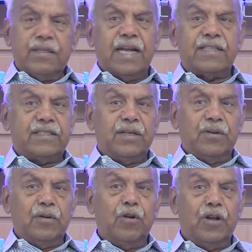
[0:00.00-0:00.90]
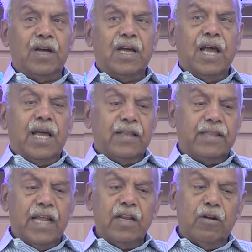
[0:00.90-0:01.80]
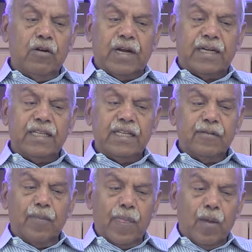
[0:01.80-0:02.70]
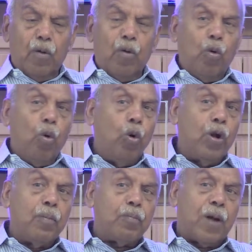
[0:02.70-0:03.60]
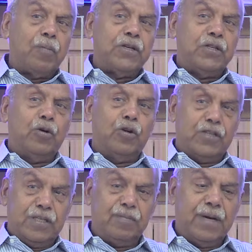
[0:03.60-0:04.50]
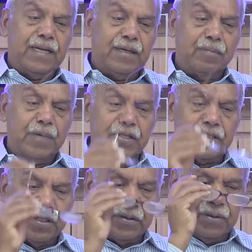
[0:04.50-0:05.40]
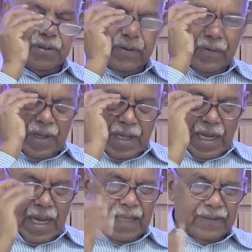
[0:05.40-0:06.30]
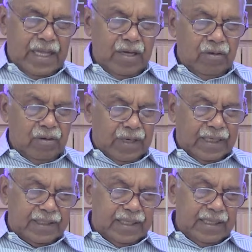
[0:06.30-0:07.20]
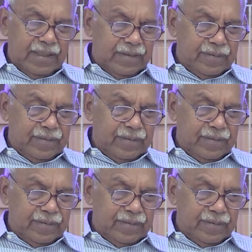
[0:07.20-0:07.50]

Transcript: That's the owner. Then you look at the property ownership I mentioned to you, and then you look at the